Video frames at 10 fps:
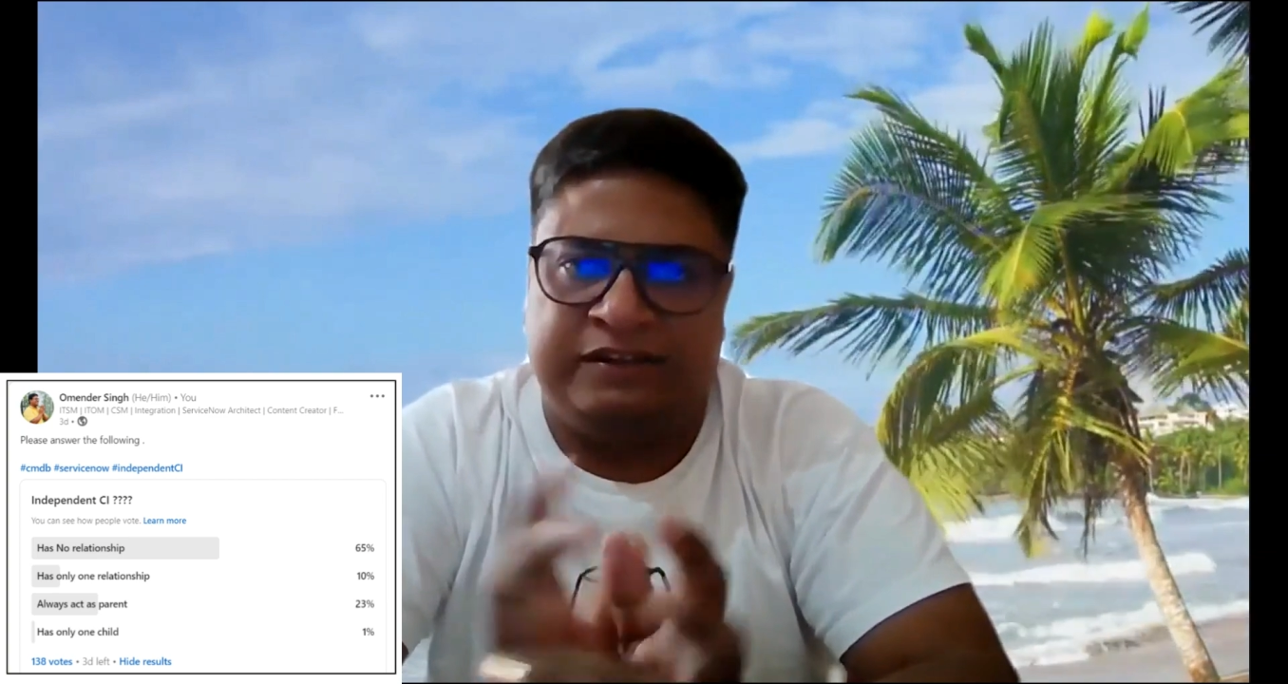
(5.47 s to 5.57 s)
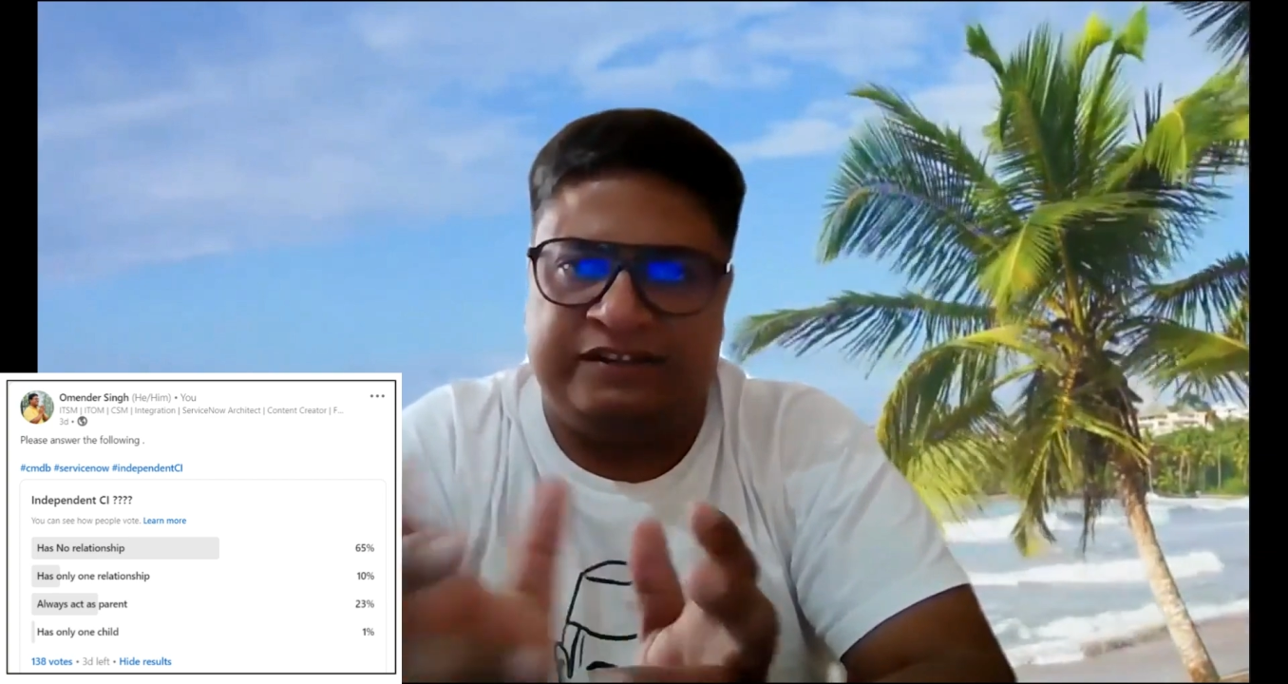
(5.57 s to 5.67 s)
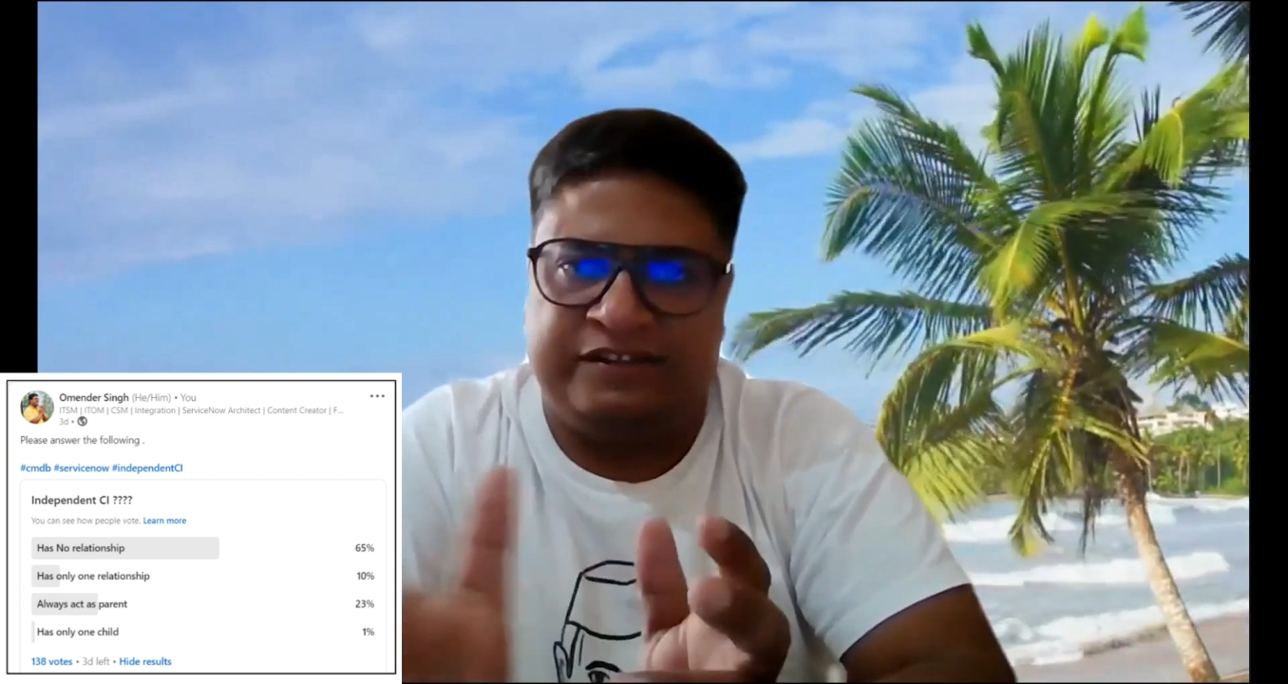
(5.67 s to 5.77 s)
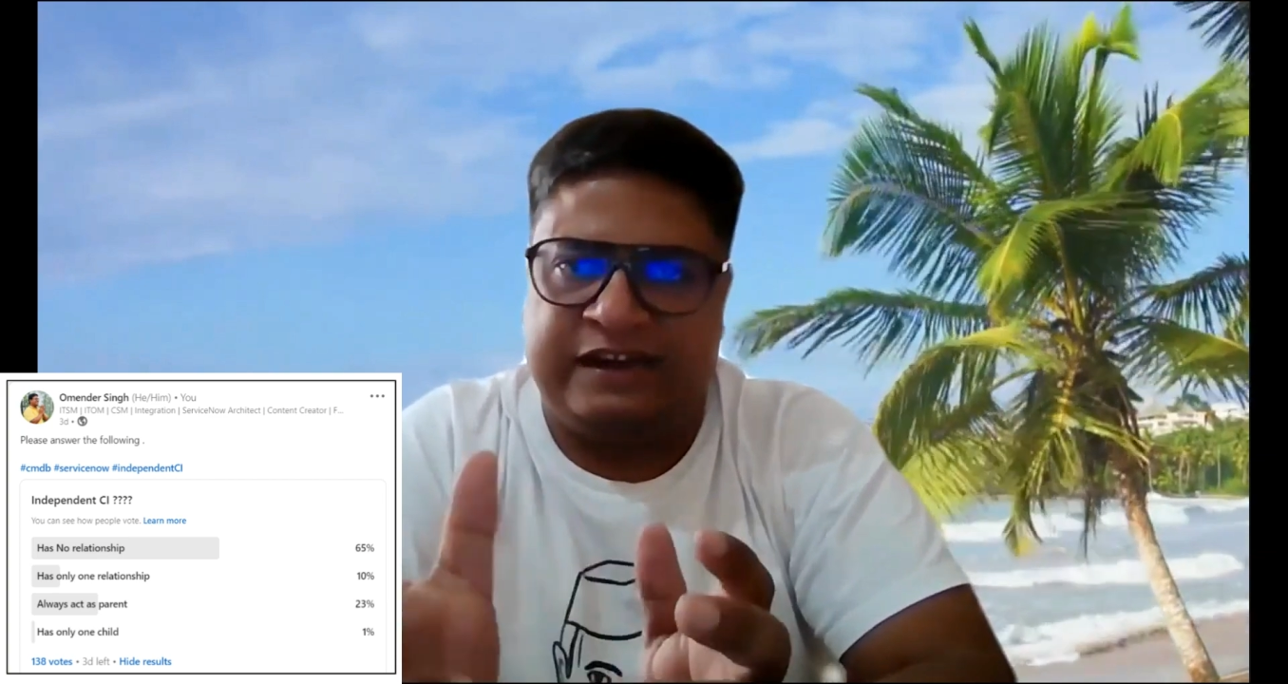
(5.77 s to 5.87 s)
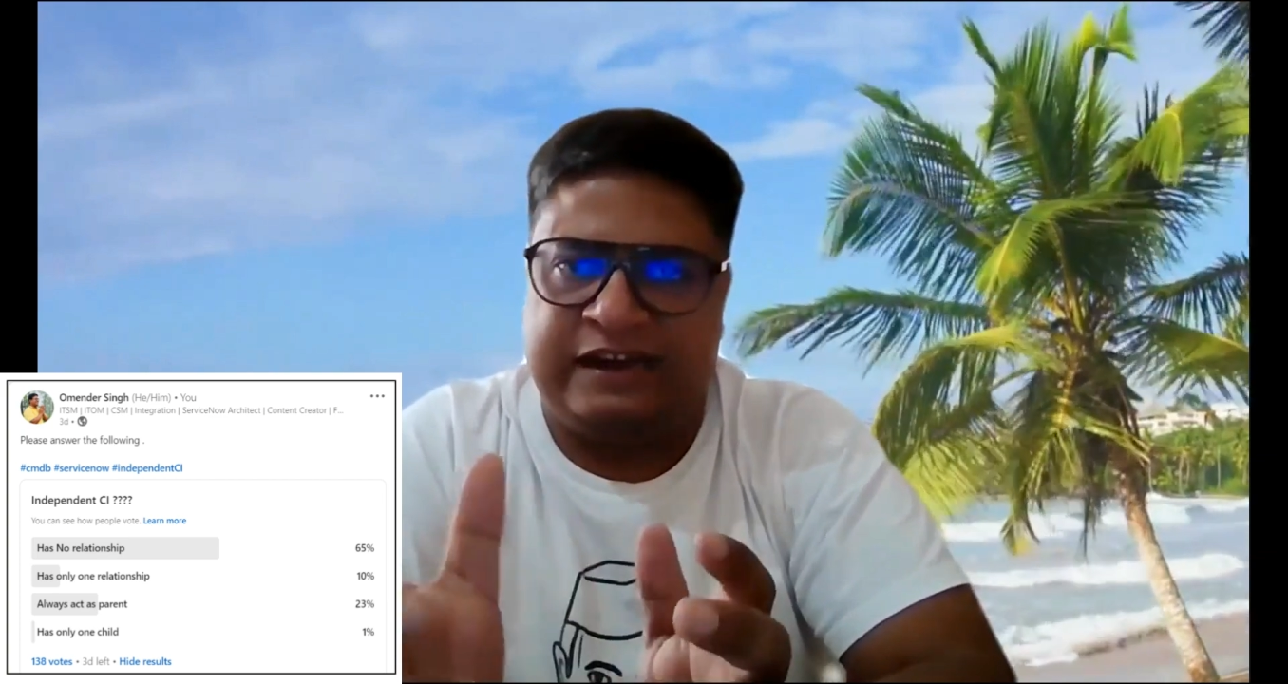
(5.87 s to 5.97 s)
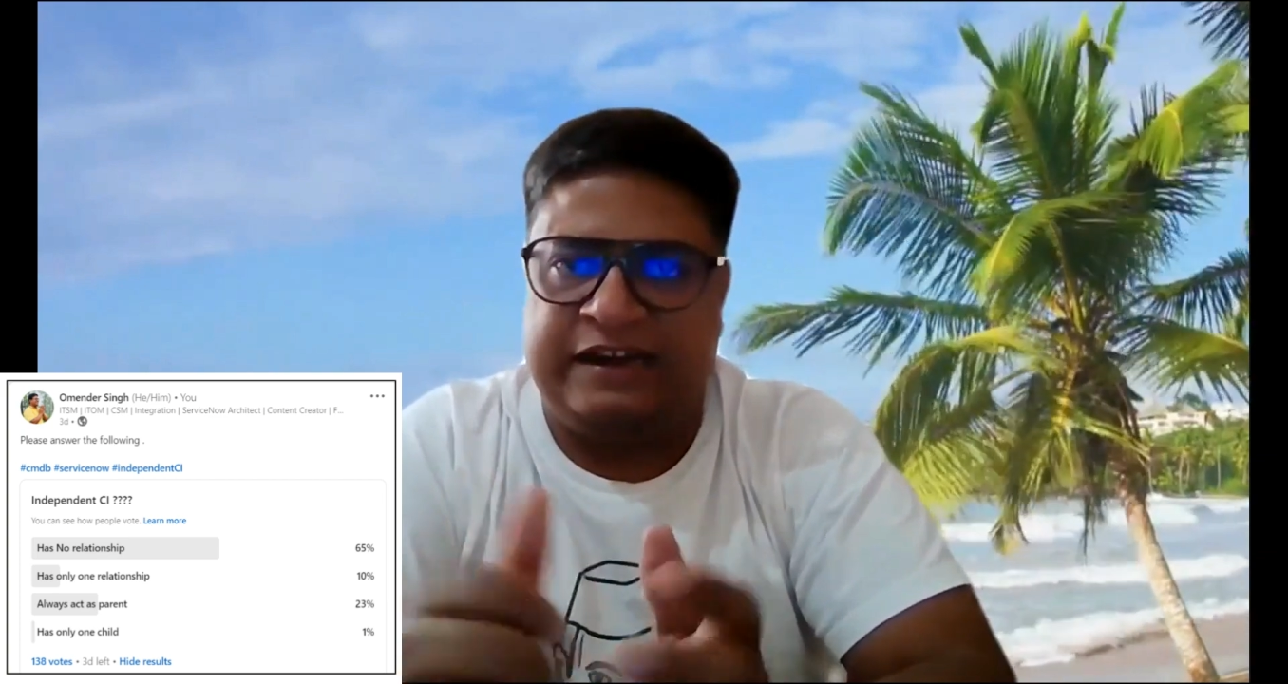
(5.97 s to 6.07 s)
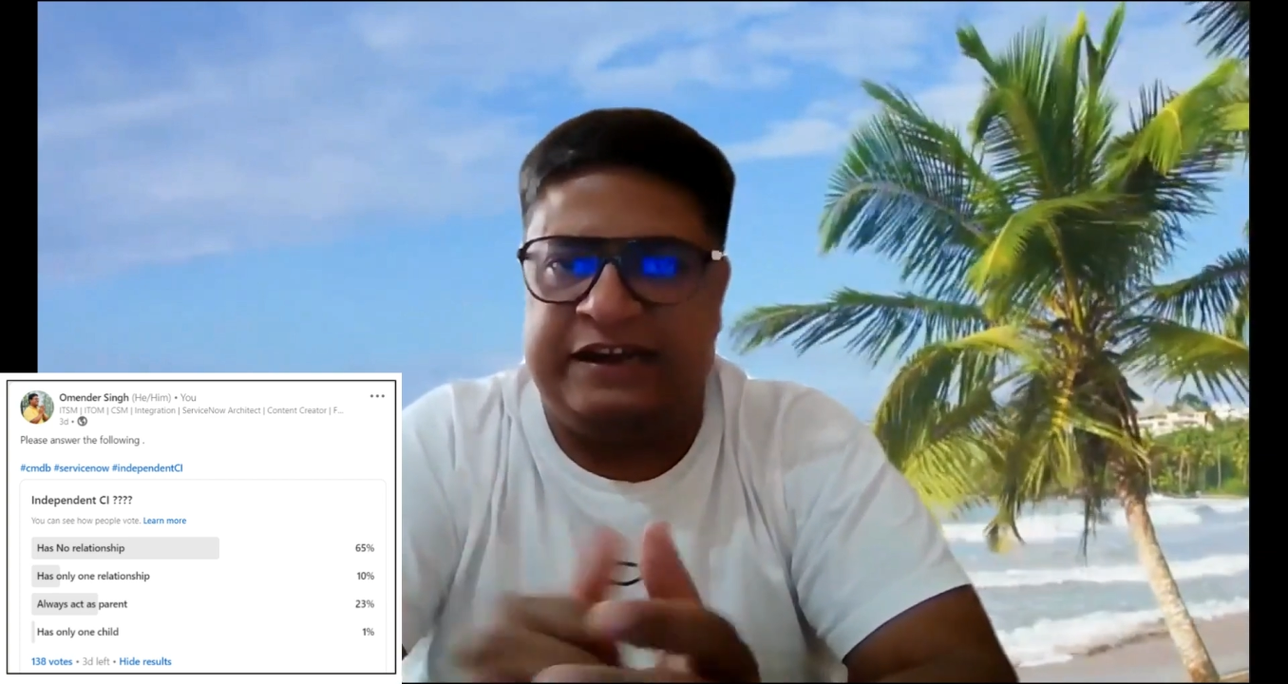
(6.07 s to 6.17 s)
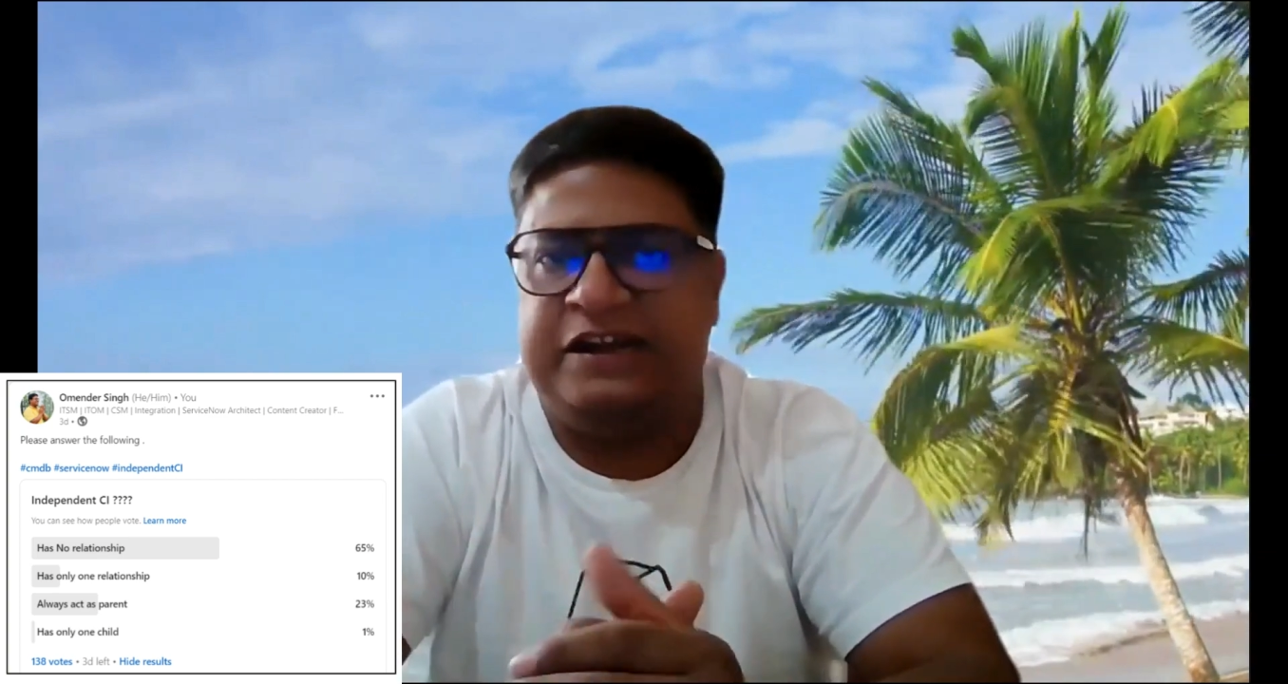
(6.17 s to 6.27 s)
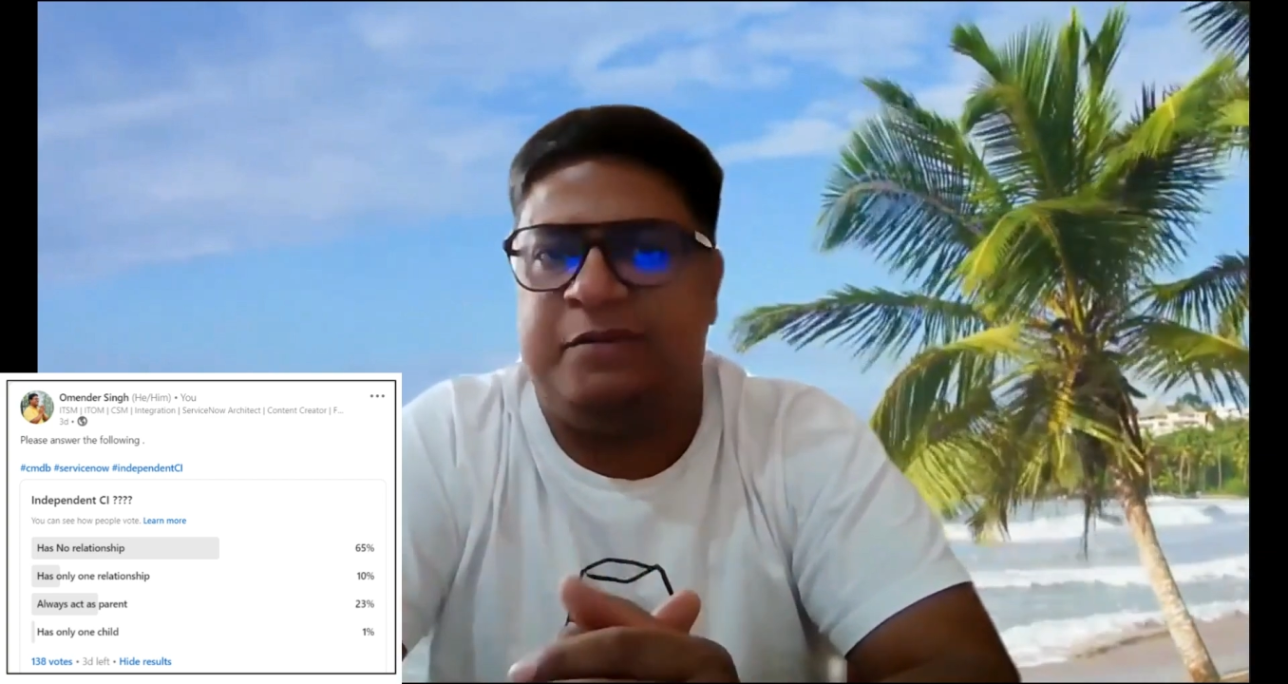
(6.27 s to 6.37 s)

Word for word: which is regarding